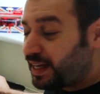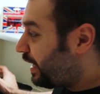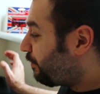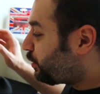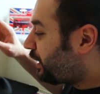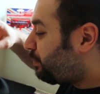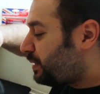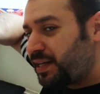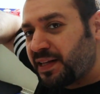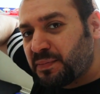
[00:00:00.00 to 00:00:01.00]
And I have to keep
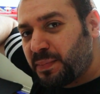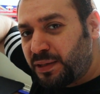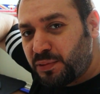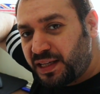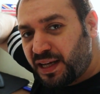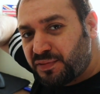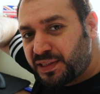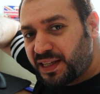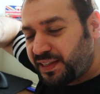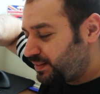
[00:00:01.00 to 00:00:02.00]
turning them manually
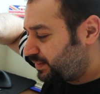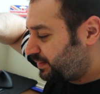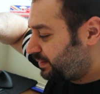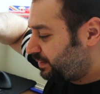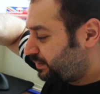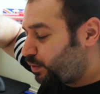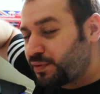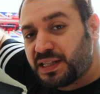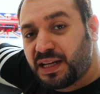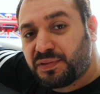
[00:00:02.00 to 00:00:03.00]
every day.
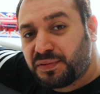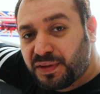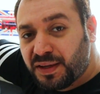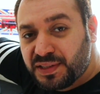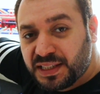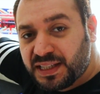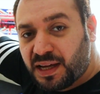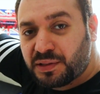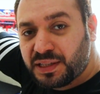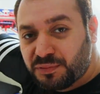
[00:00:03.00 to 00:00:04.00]
Obviously every 5-6 hours